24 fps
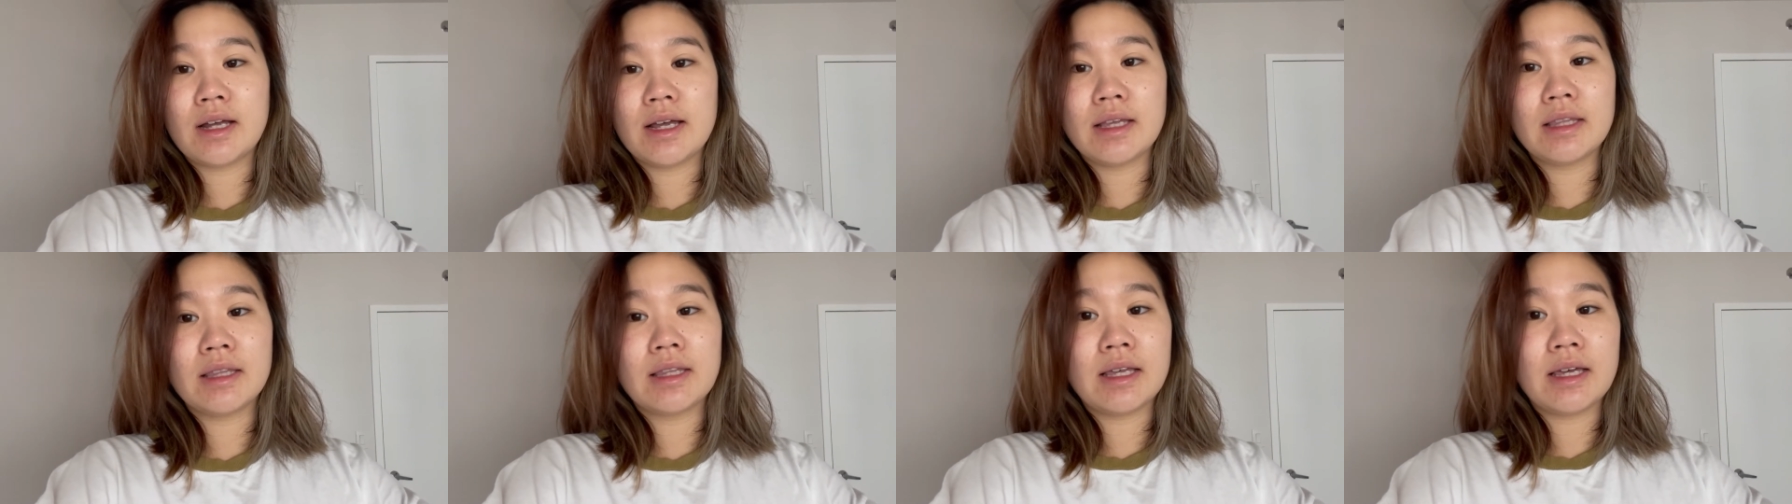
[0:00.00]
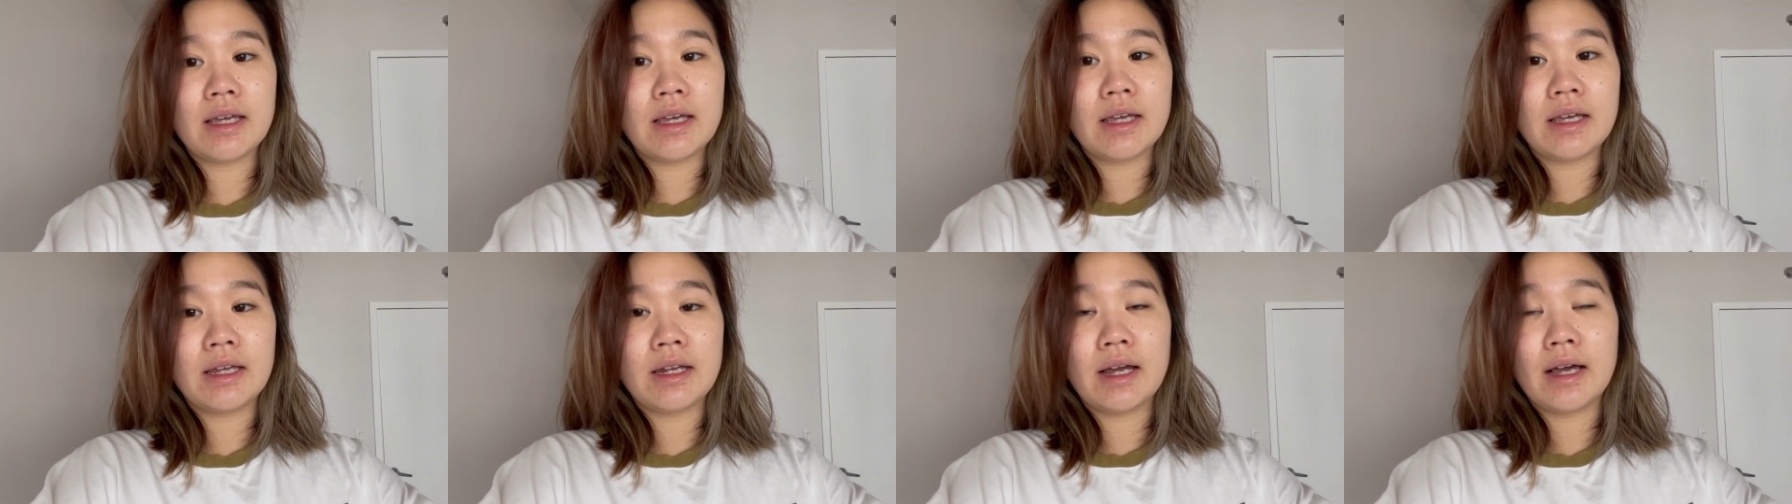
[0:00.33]
and
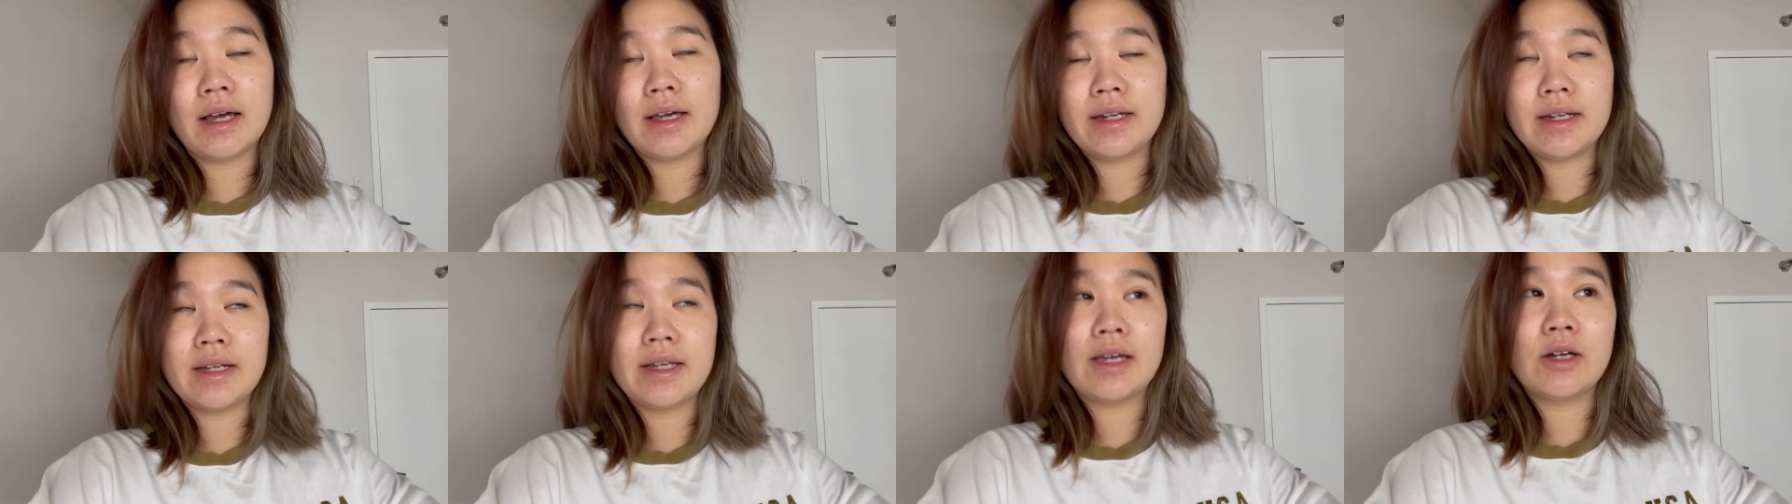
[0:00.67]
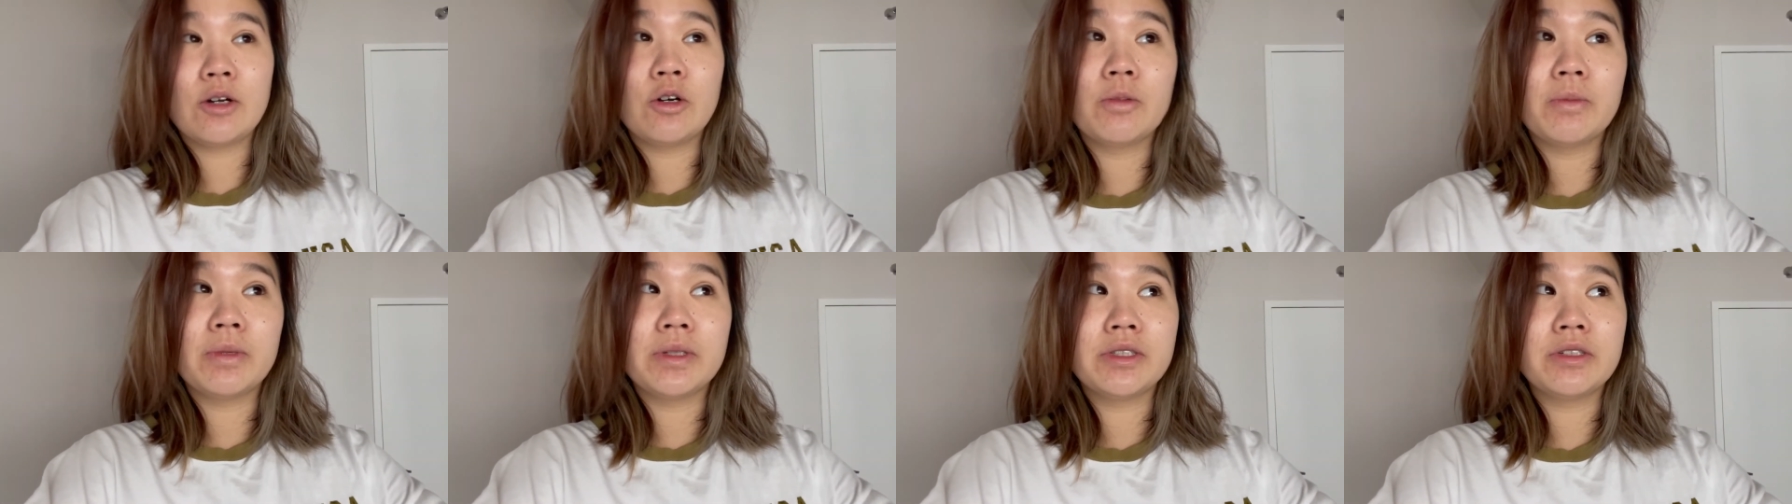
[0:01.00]
then I didn't get
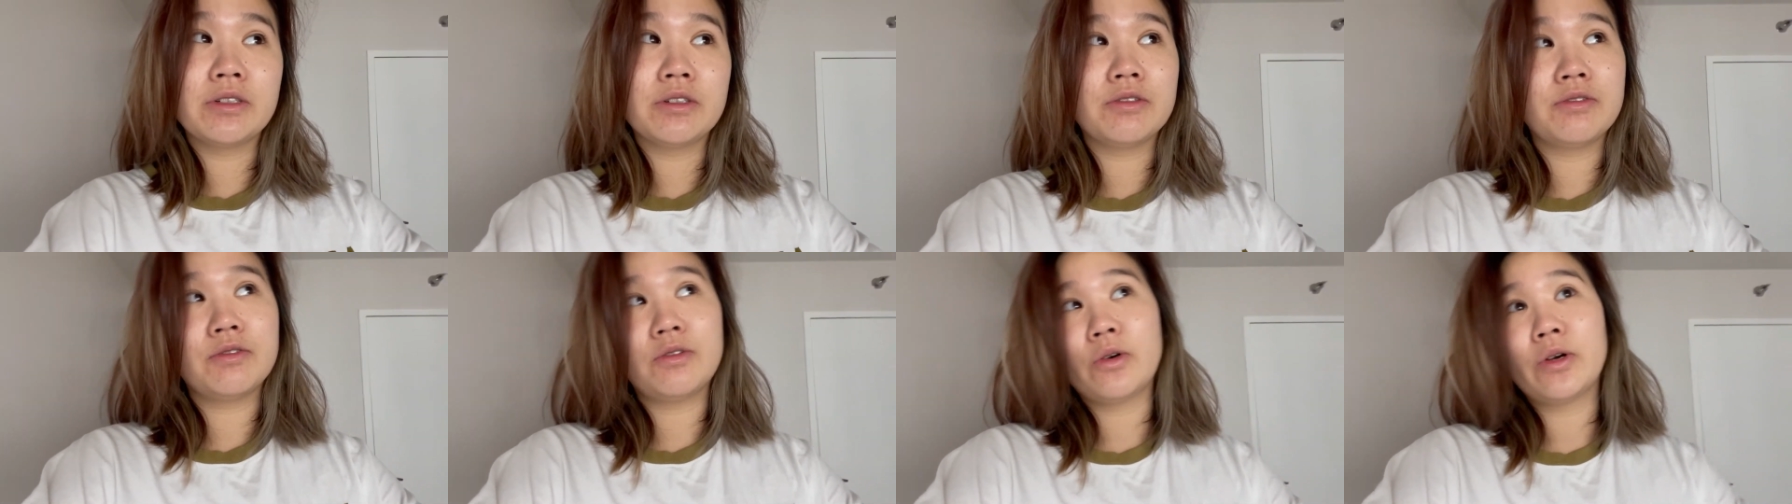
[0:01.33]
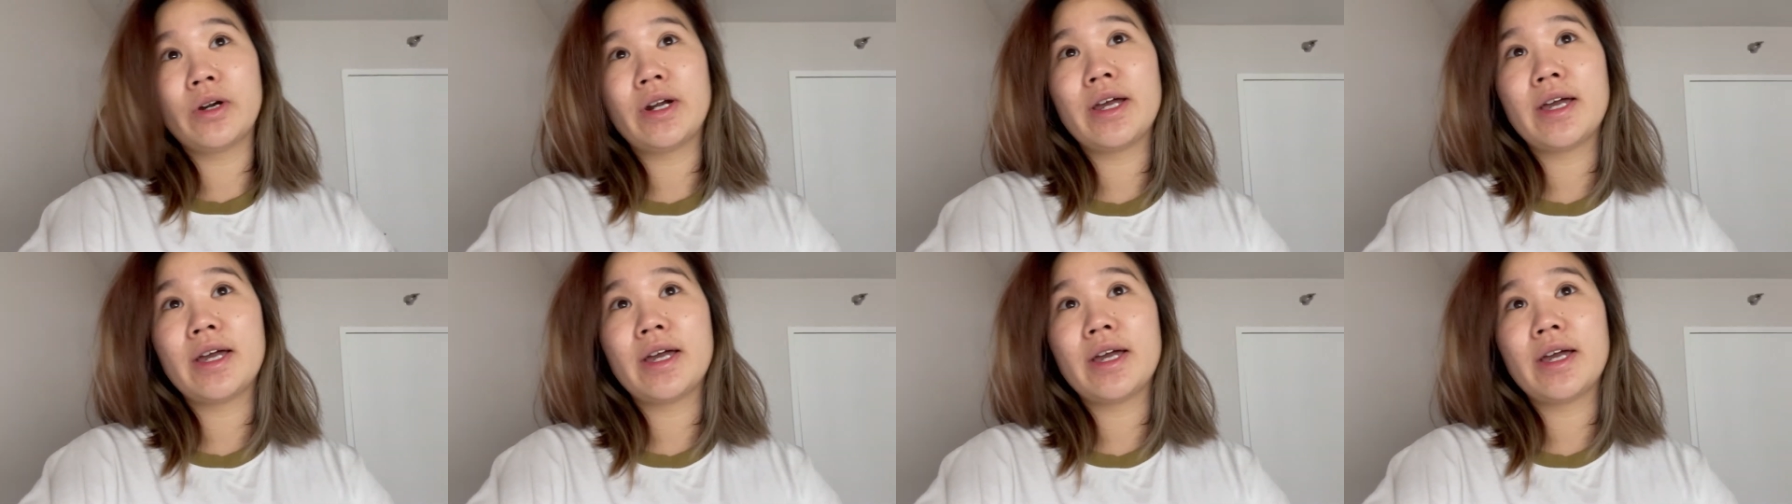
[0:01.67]
home until 4